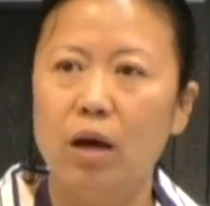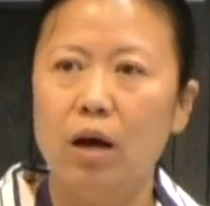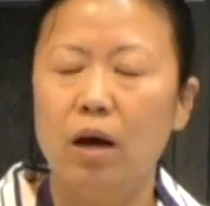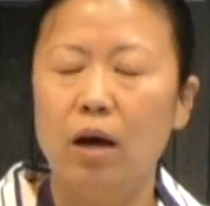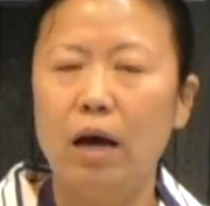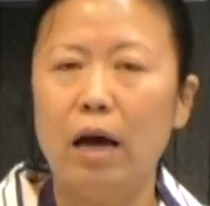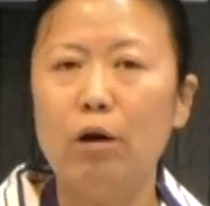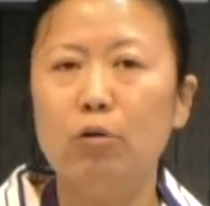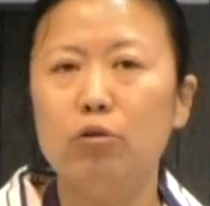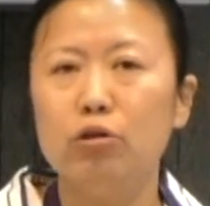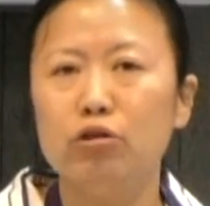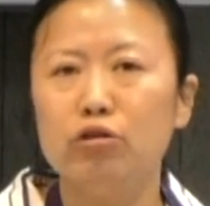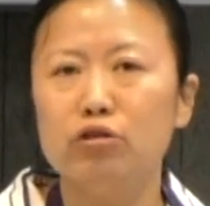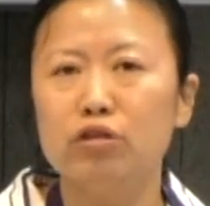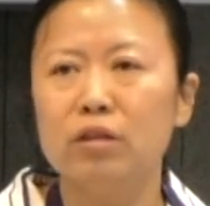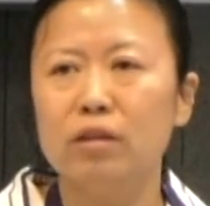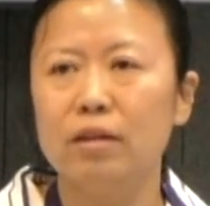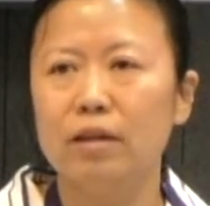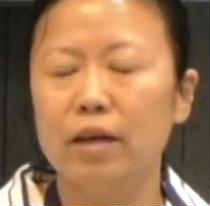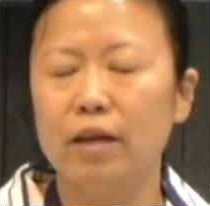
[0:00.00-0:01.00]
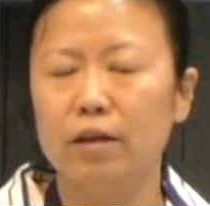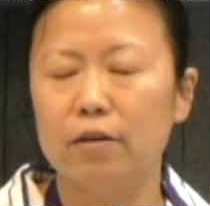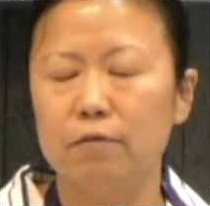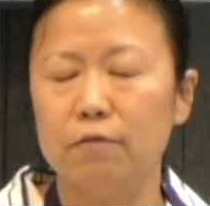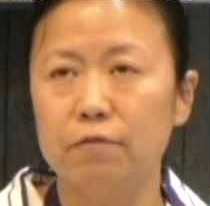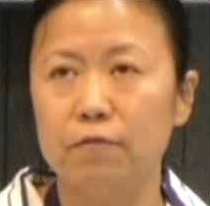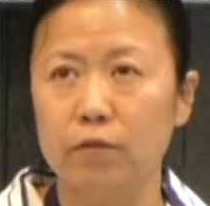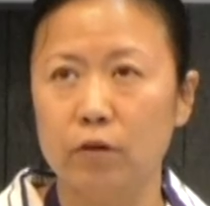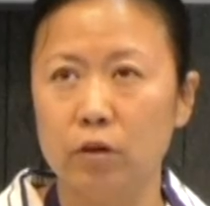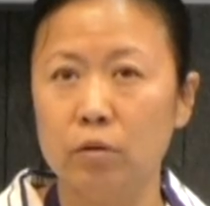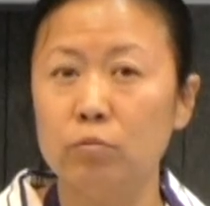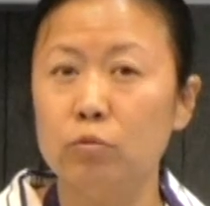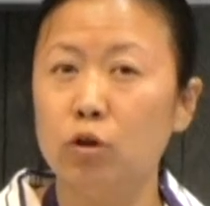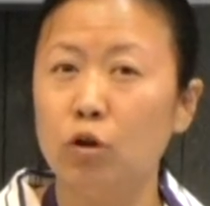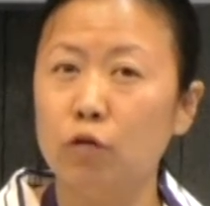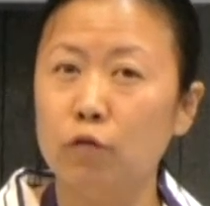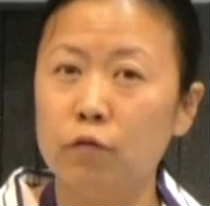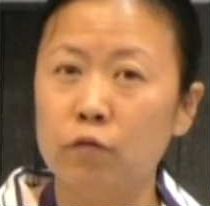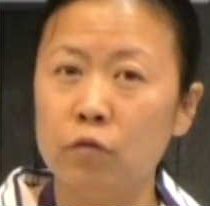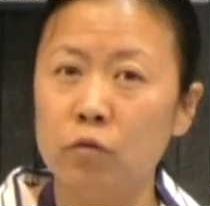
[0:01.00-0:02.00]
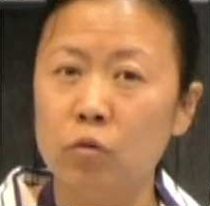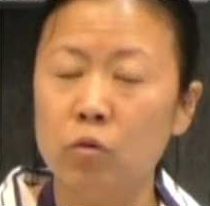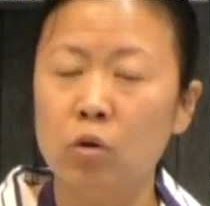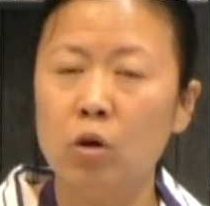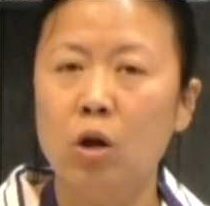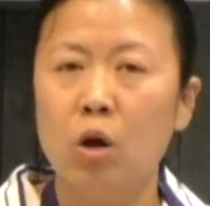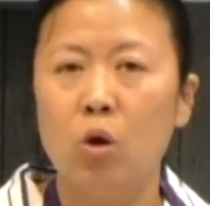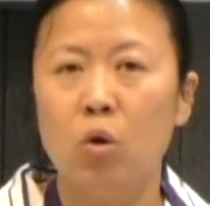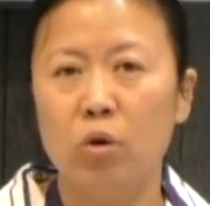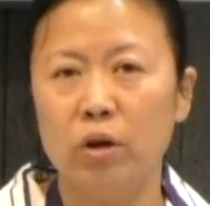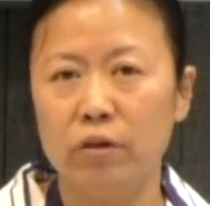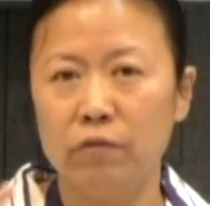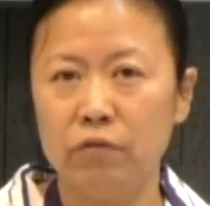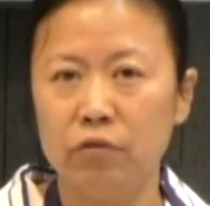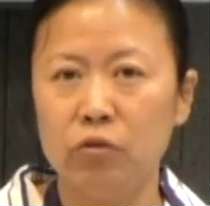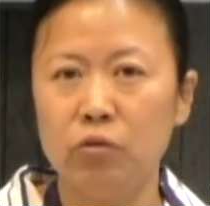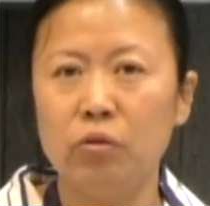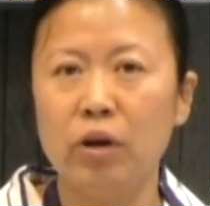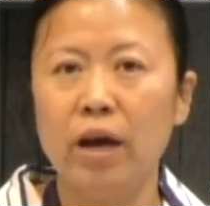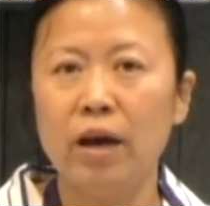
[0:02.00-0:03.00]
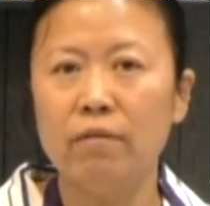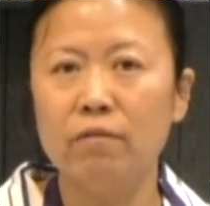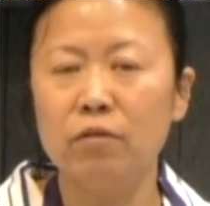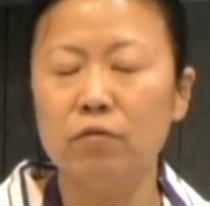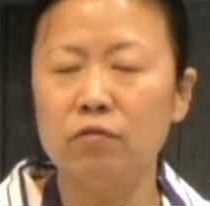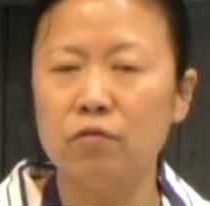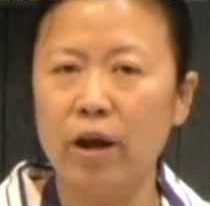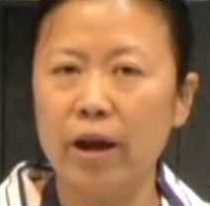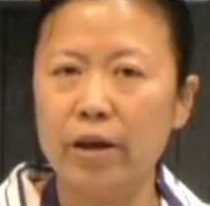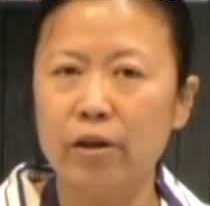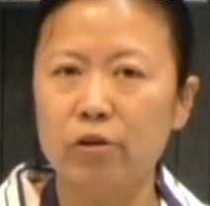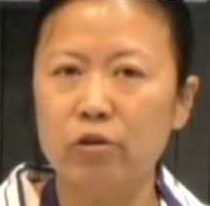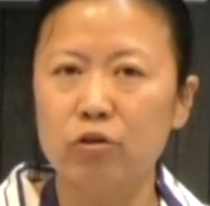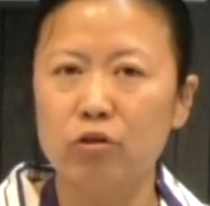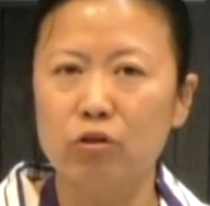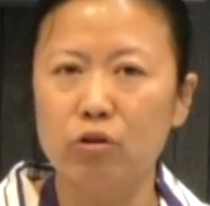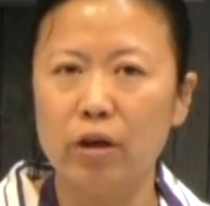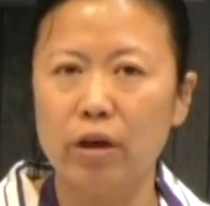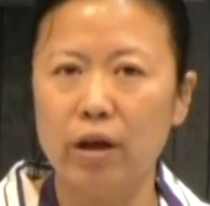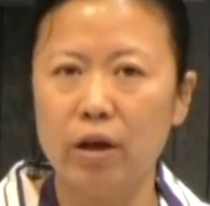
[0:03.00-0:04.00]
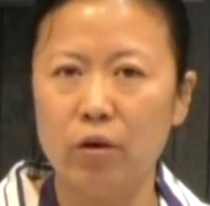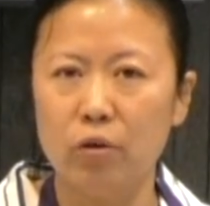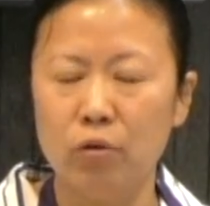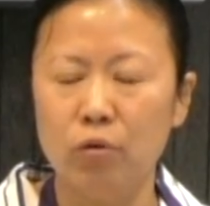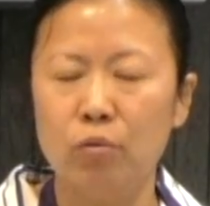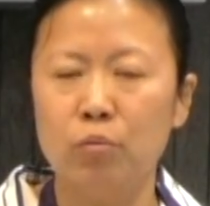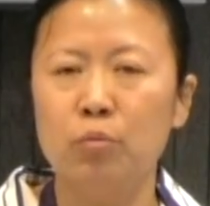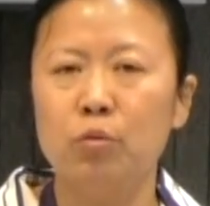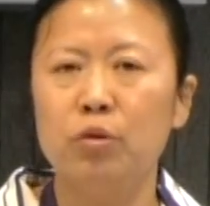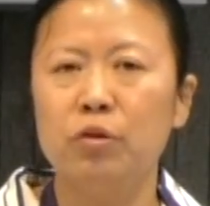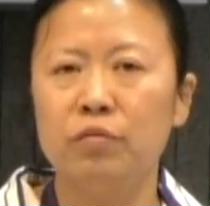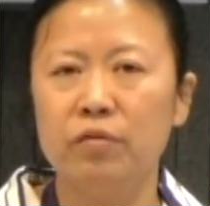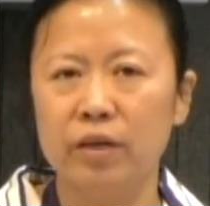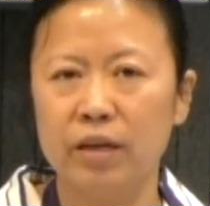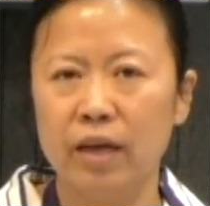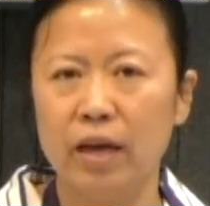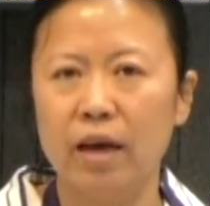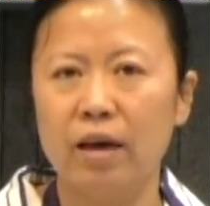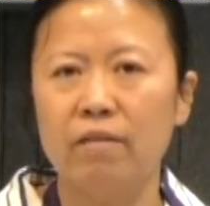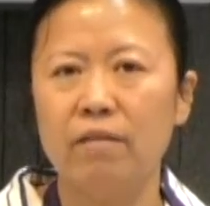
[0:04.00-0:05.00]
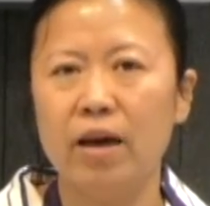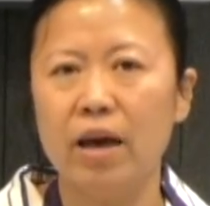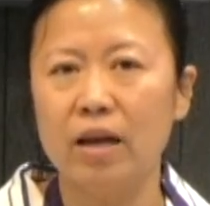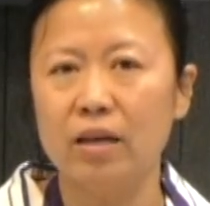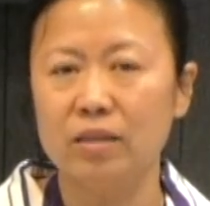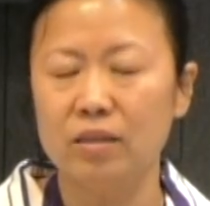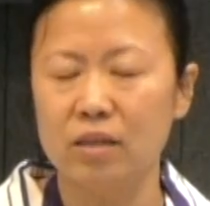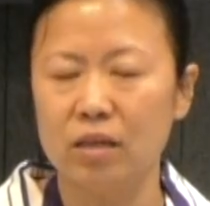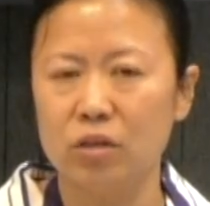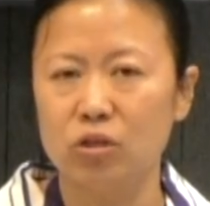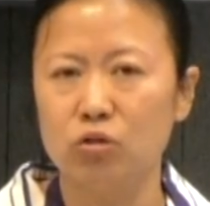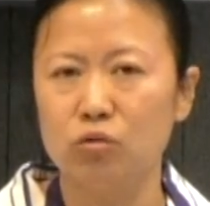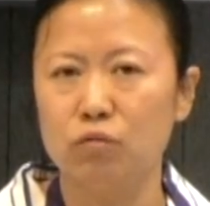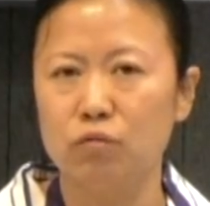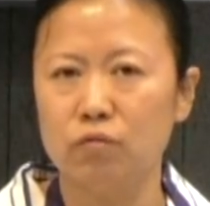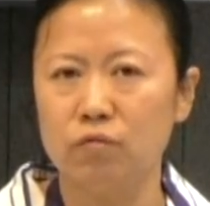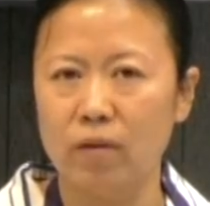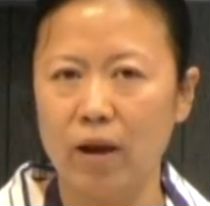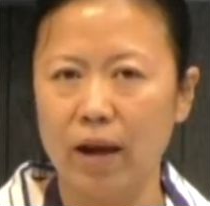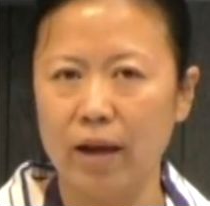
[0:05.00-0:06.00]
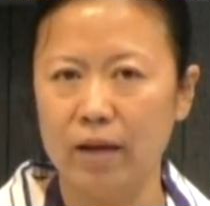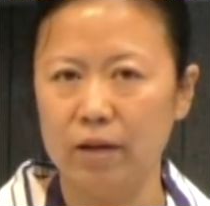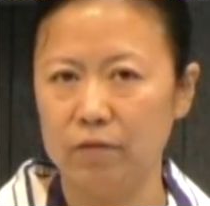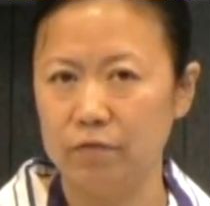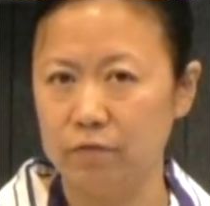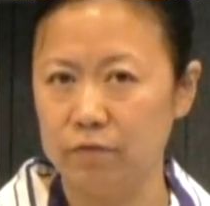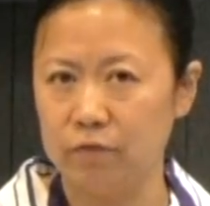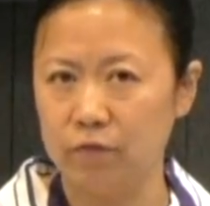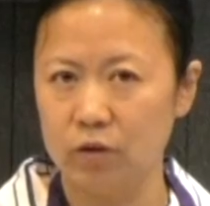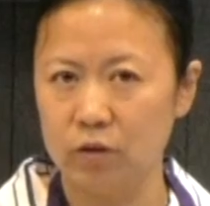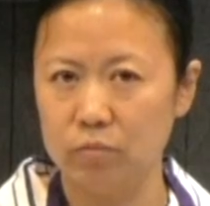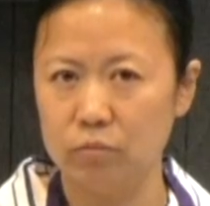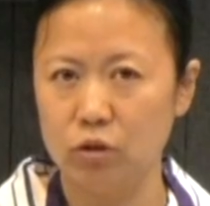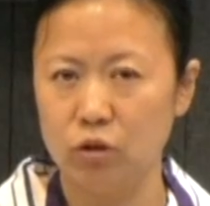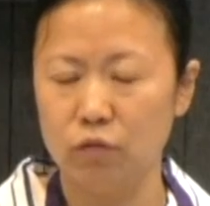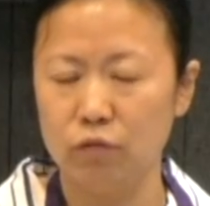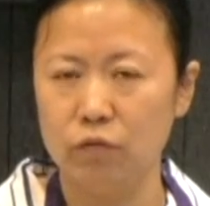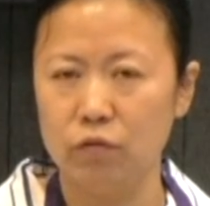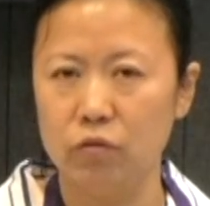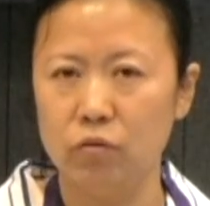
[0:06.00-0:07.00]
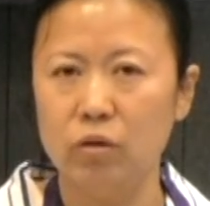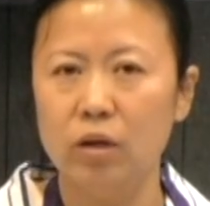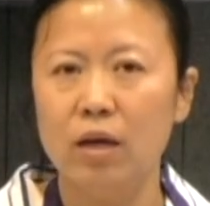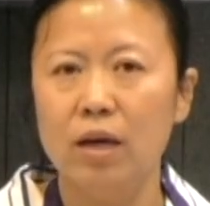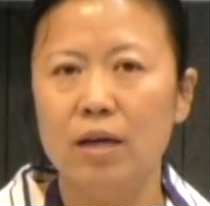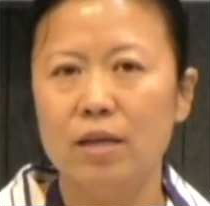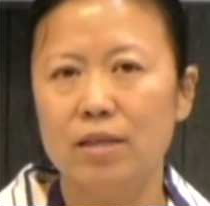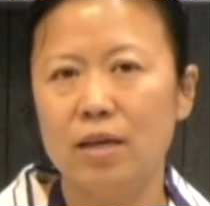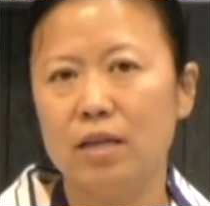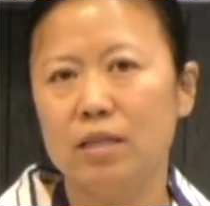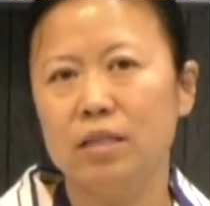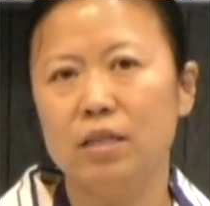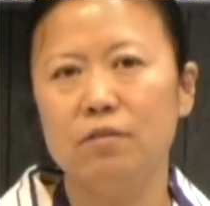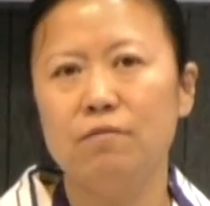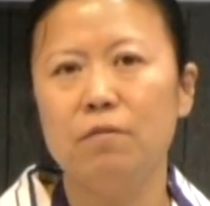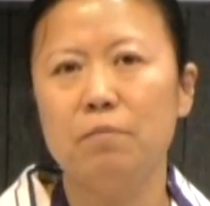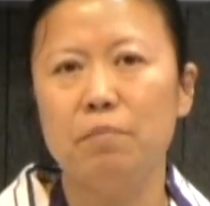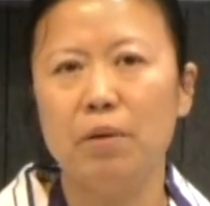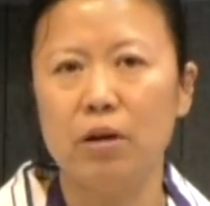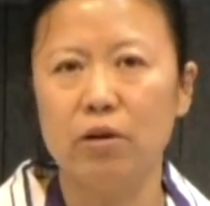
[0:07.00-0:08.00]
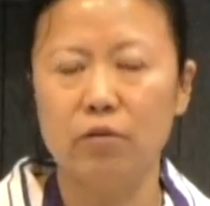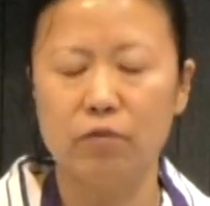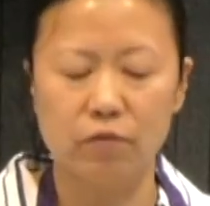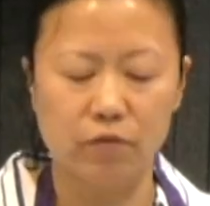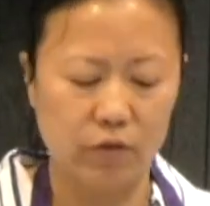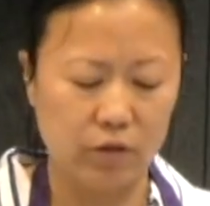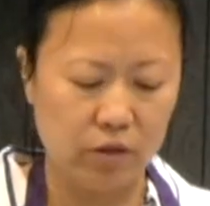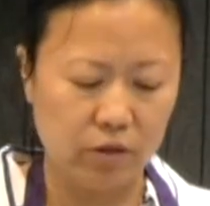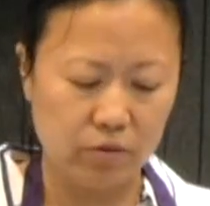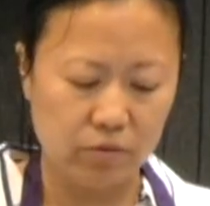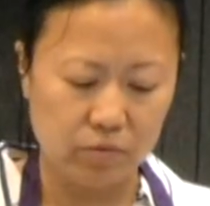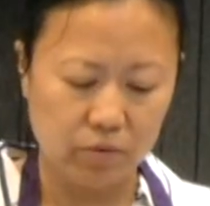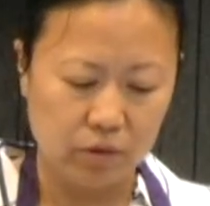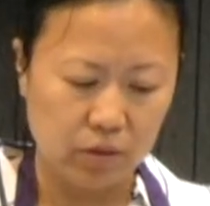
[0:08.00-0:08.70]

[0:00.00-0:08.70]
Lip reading: I will use like a firm tofu, or if you have a fryer at home, or if you can have access to fried firm tofu, that's even better for you.